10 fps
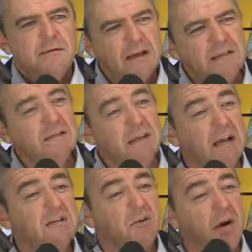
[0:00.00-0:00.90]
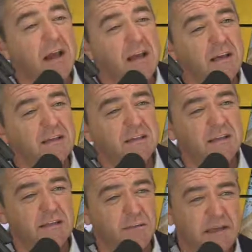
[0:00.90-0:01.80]
That's crazy,
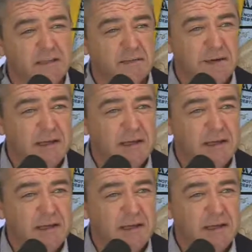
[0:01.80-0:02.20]
Smith.